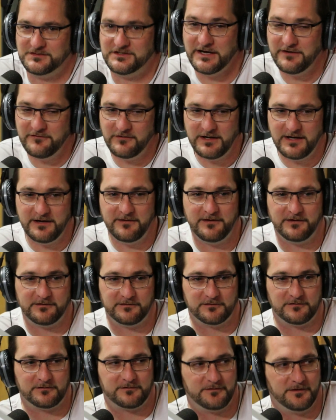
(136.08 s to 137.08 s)
Generally, there's
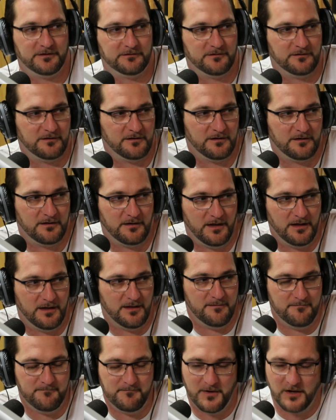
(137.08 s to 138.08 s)

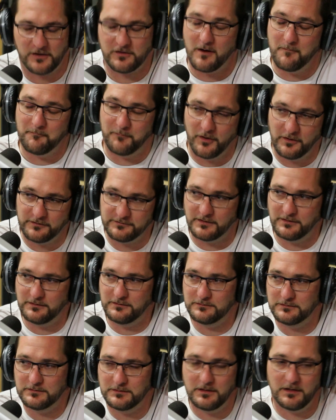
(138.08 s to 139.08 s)
a composer
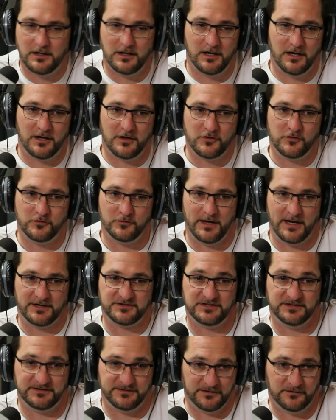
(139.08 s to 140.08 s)
who
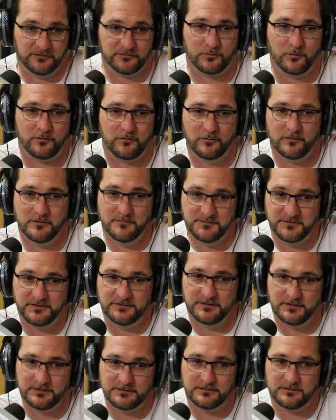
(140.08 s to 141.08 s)
actually deals with all the music.